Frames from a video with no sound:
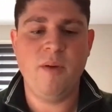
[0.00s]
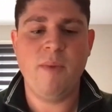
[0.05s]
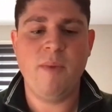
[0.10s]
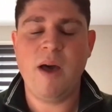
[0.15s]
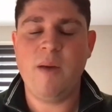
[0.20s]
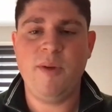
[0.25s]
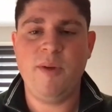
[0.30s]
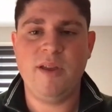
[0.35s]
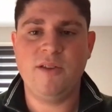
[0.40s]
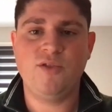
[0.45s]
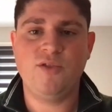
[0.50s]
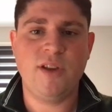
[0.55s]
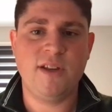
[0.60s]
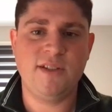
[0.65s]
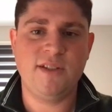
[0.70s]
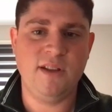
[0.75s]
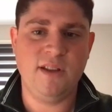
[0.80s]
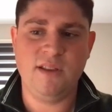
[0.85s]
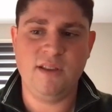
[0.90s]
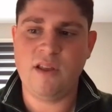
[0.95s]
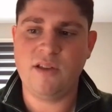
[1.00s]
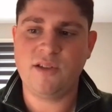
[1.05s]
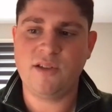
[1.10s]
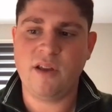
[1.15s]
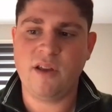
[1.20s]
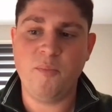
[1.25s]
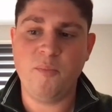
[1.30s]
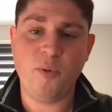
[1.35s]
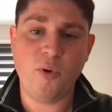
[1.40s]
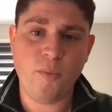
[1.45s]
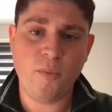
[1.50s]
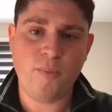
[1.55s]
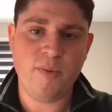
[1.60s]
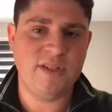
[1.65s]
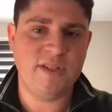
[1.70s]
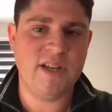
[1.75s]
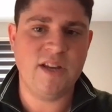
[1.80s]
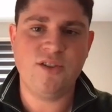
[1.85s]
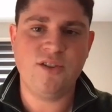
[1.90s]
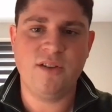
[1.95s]
and might be interested in those kind of board
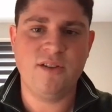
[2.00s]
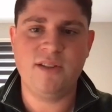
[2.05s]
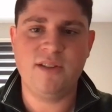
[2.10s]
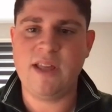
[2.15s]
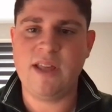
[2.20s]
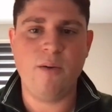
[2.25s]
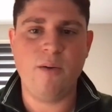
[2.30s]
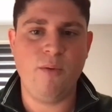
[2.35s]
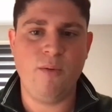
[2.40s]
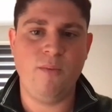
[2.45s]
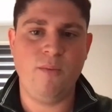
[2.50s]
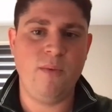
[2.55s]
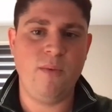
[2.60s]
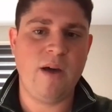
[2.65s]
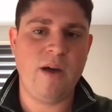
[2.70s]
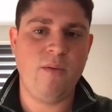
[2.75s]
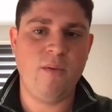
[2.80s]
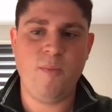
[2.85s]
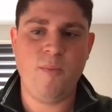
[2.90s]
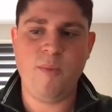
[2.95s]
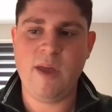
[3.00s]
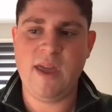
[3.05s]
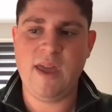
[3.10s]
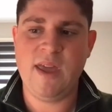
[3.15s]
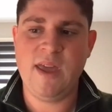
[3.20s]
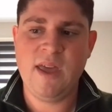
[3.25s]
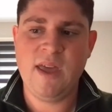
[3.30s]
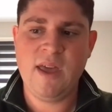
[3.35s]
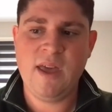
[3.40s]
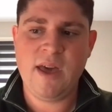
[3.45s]
positions, that would that would be